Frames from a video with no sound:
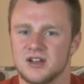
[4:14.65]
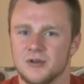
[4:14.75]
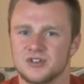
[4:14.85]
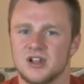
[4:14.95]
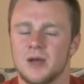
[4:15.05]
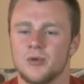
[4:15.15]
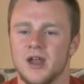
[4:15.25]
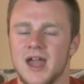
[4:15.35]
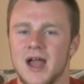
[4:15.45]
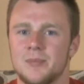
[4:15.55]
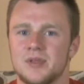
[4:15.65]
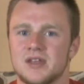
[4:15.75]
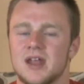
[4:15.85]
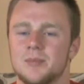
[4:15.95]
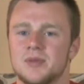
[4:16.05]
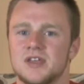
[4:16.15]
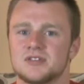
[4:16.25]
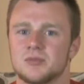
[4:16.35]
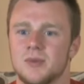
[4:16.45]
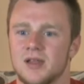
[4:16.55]
I was a lot more happy and at
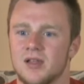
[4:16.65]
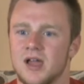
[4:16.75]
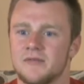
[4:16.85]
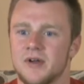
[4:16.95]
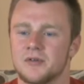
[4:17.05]
peace with my life.